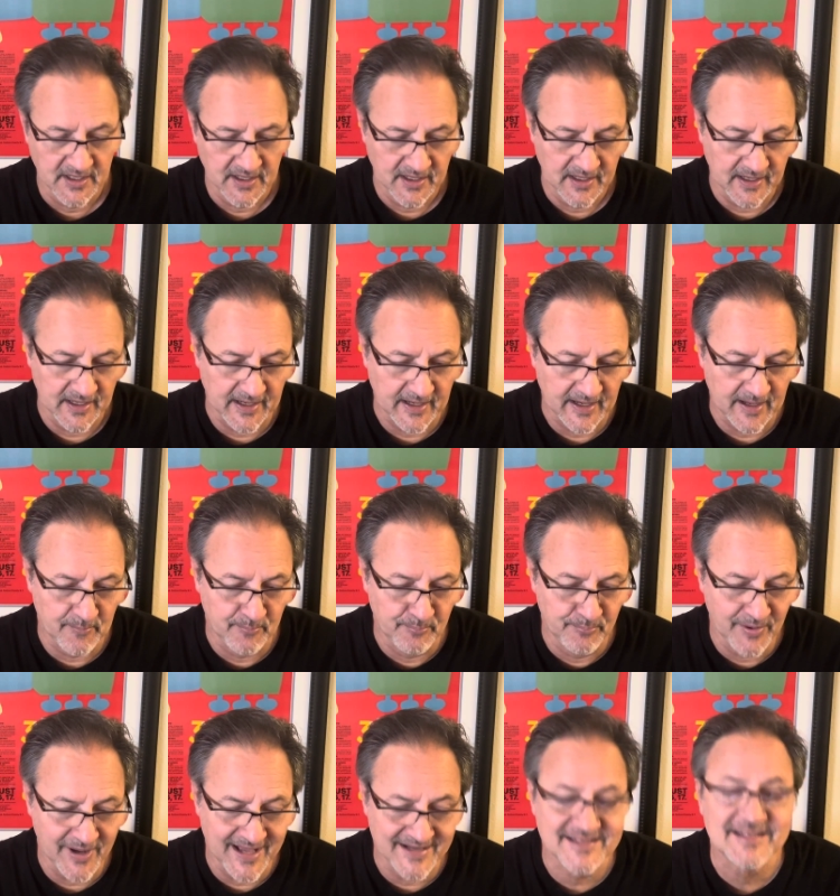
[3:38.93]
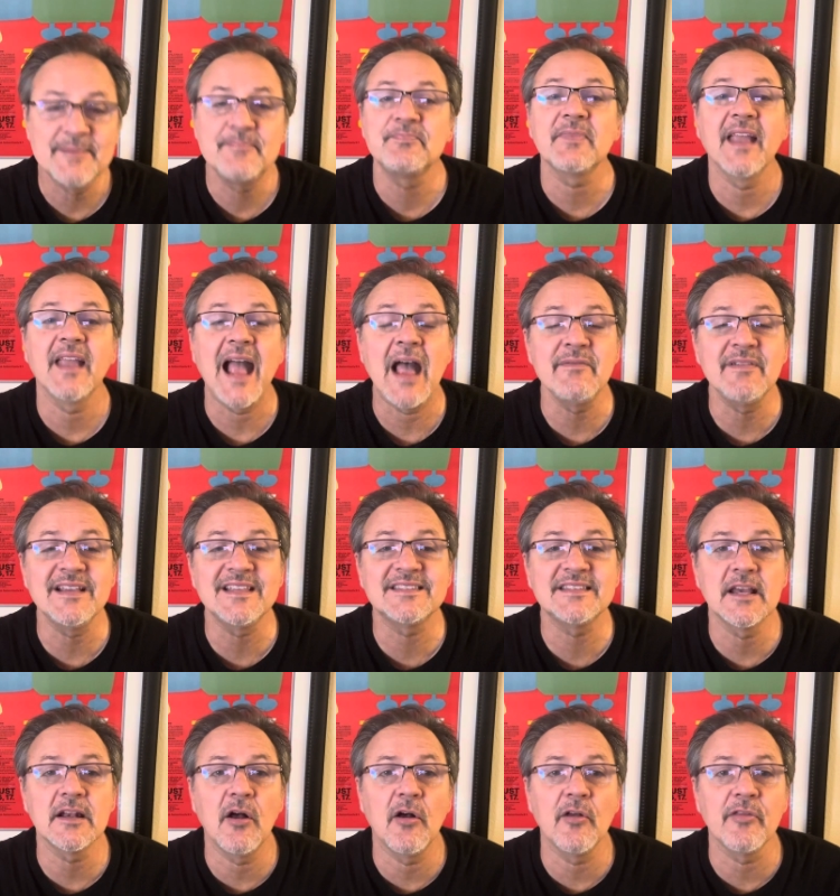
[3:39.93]
But having
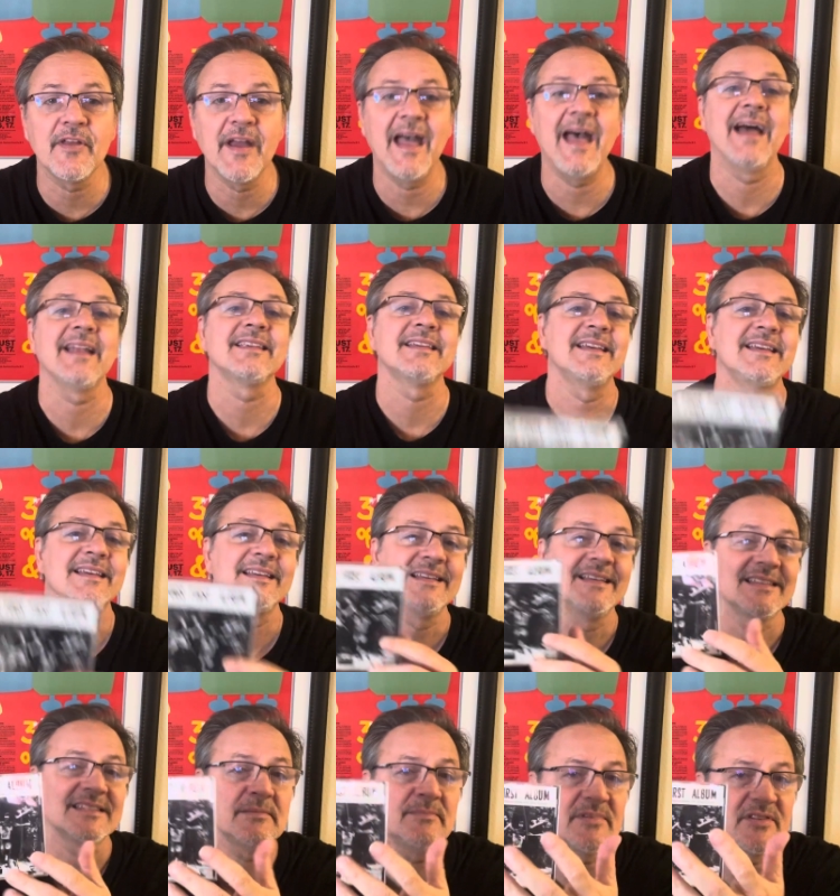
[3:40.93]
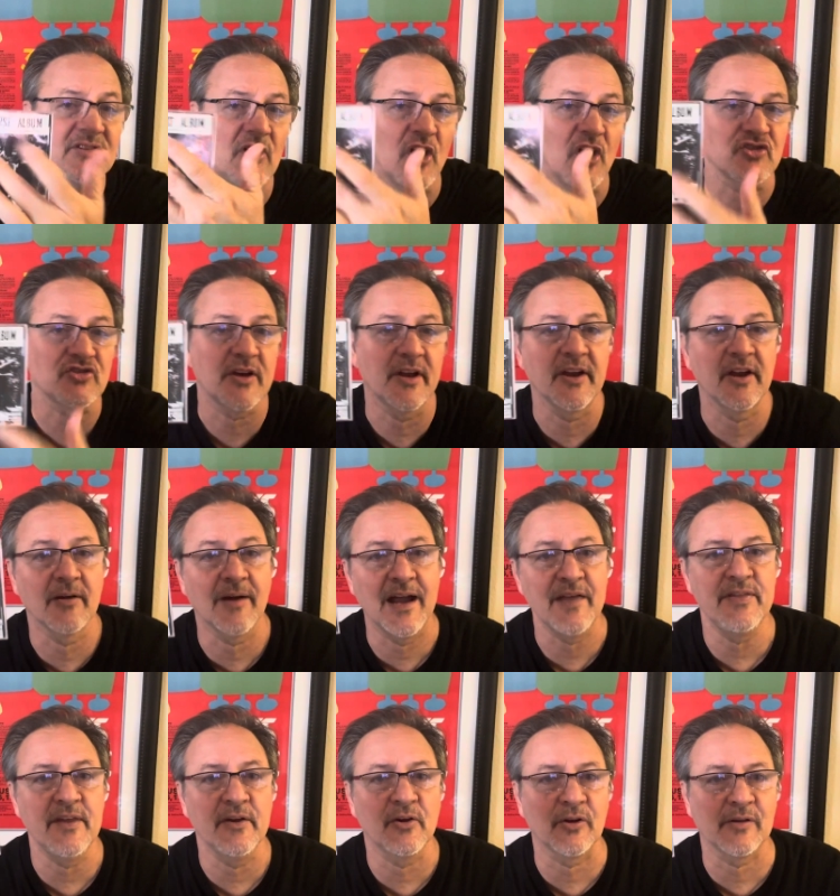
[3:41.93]
said all that, some songs on here I
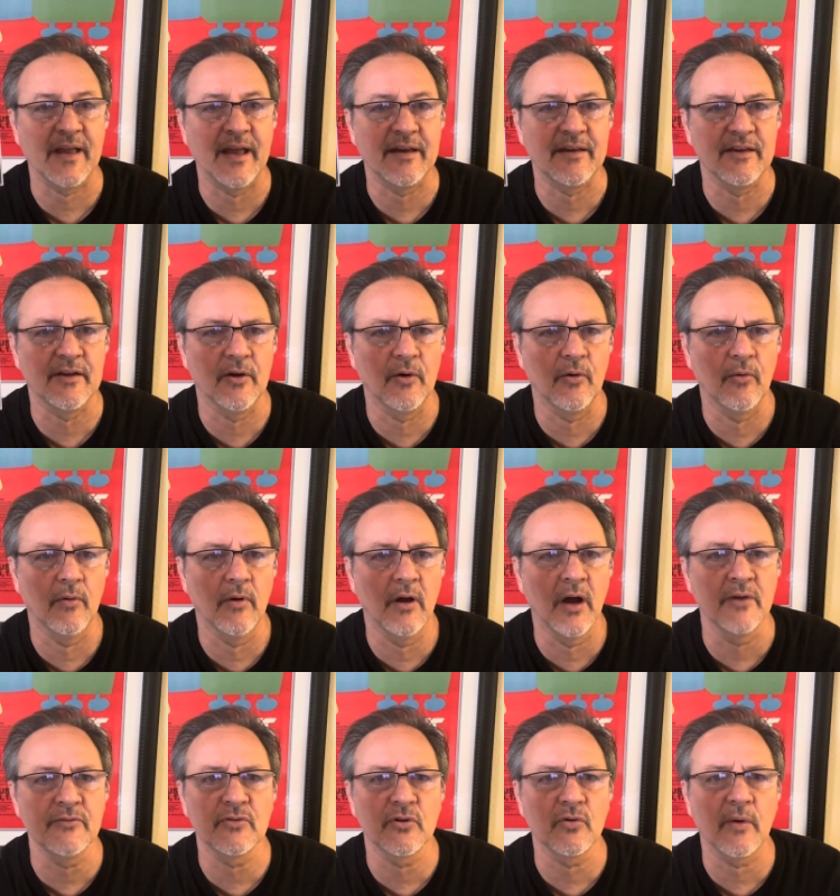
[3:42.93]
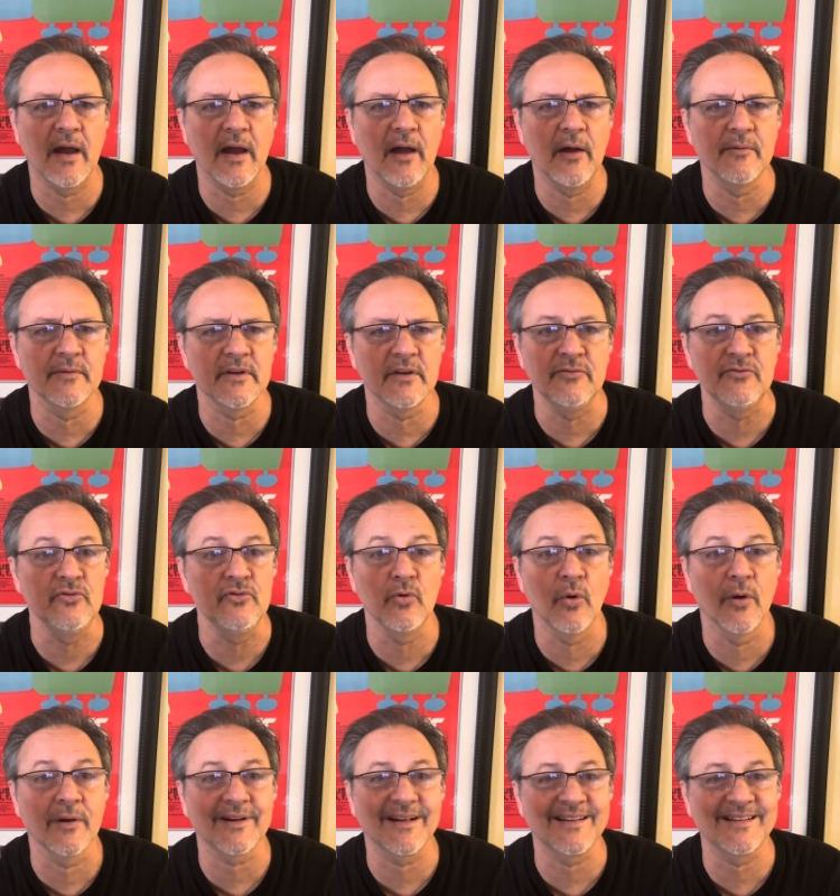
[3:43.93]
think are like, underground New
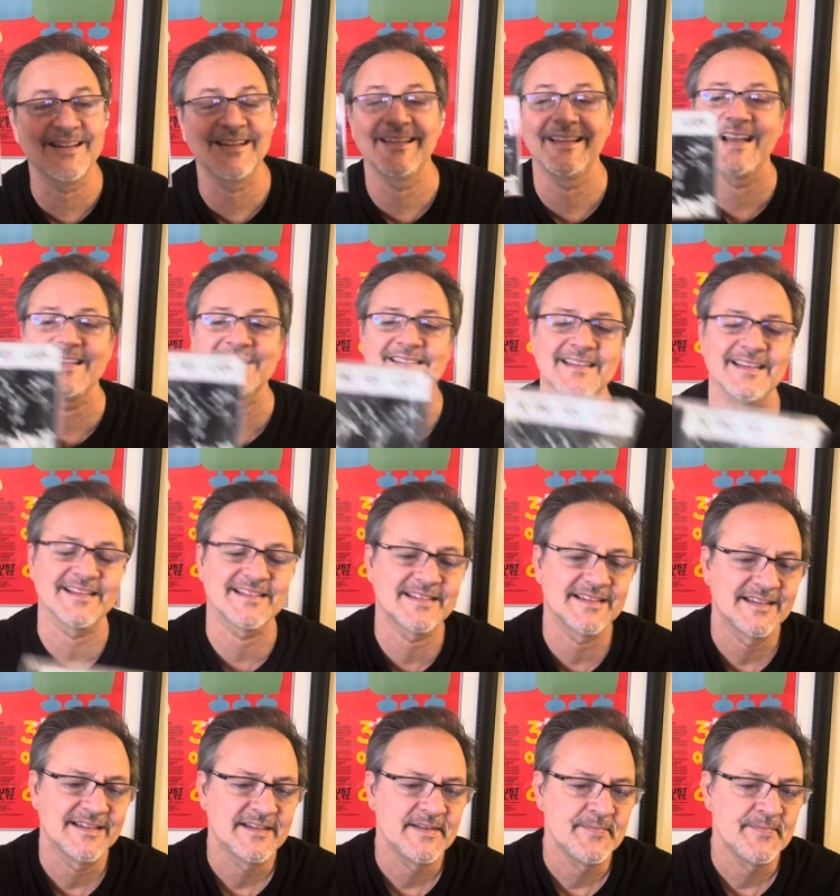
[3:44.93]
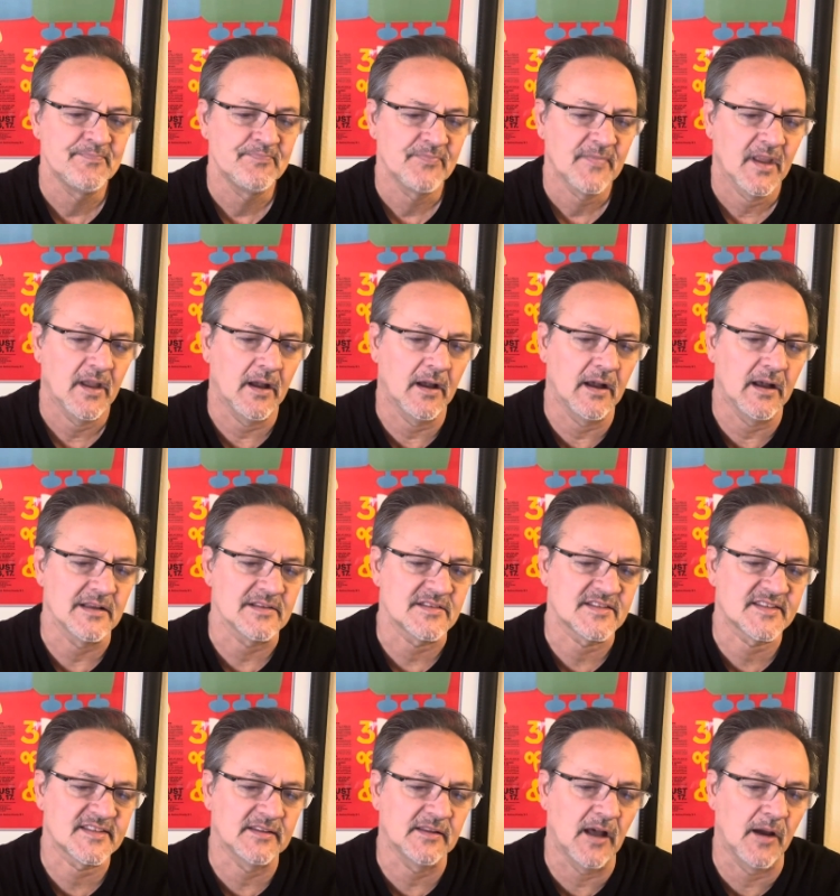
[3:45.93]
York classics.
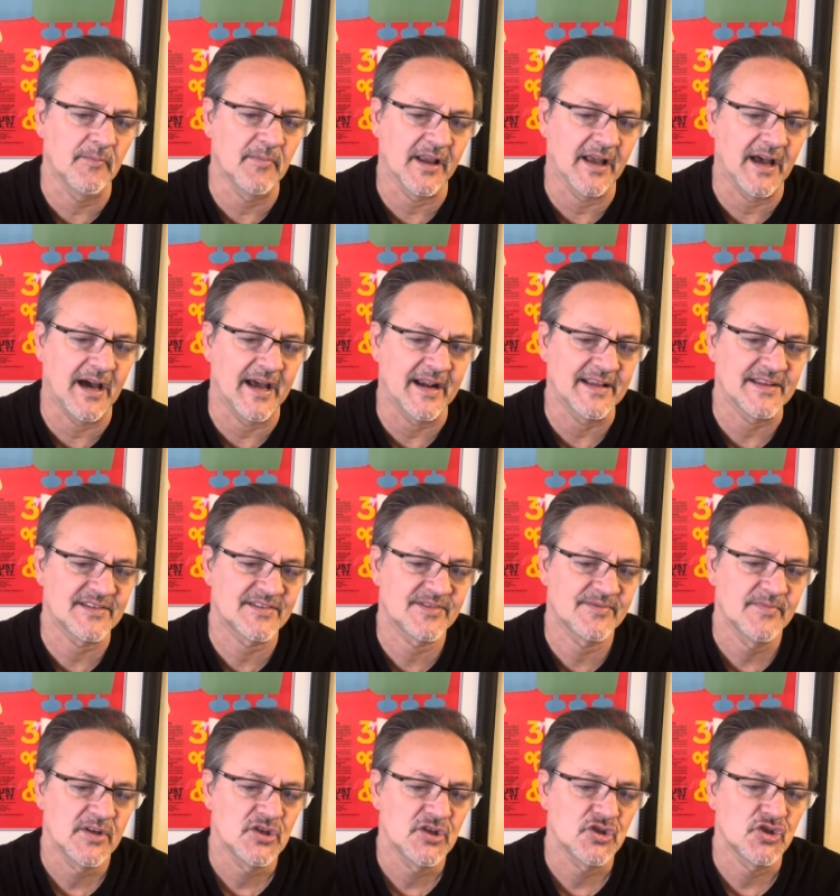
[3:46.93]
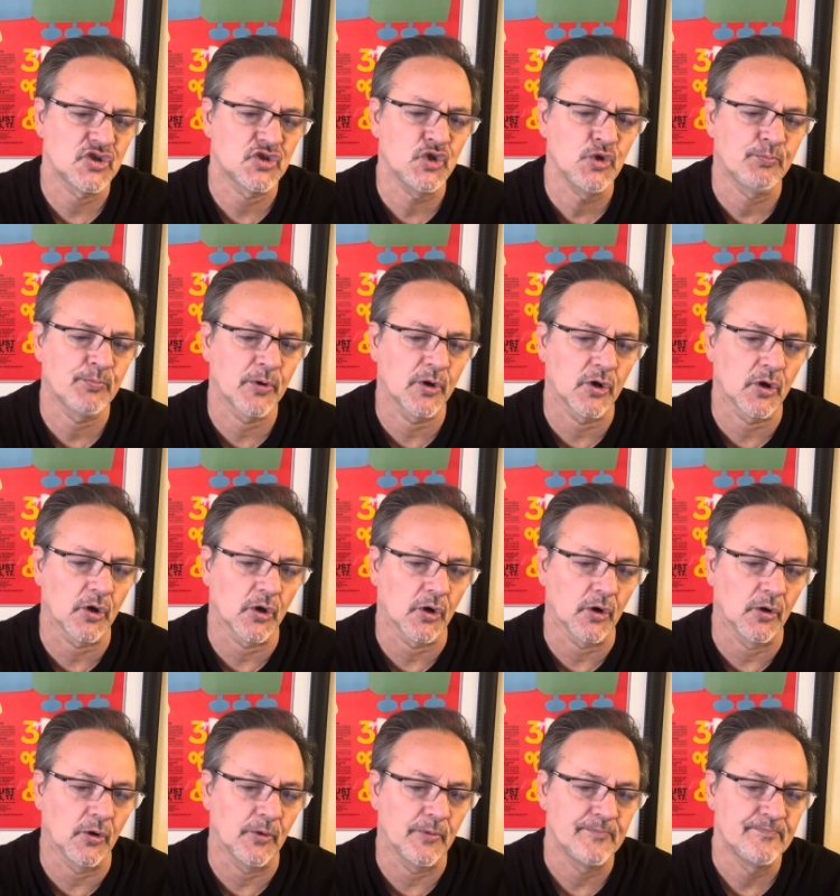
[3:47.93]
Slum Goddess,
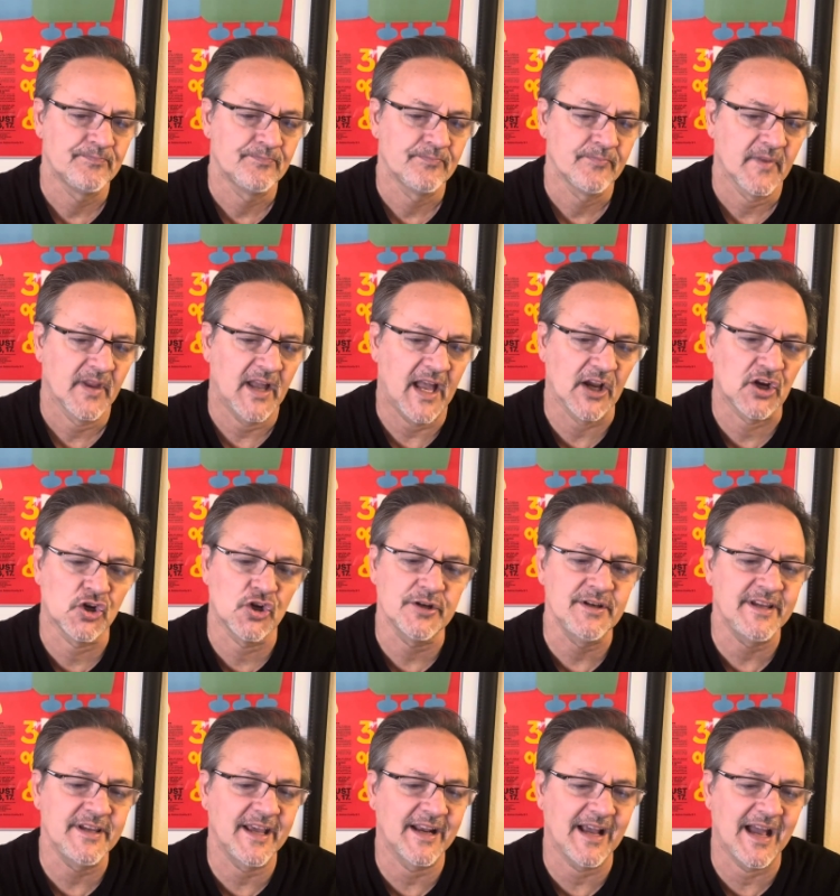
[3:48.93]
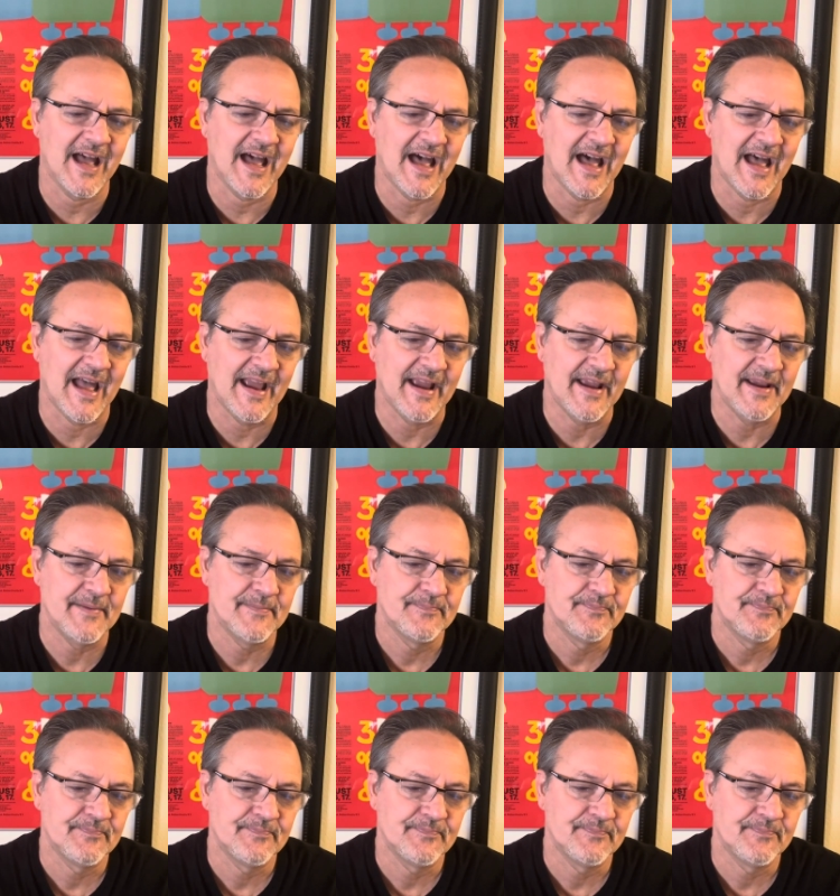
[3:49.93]
Supergirl, I Couldn't Get High,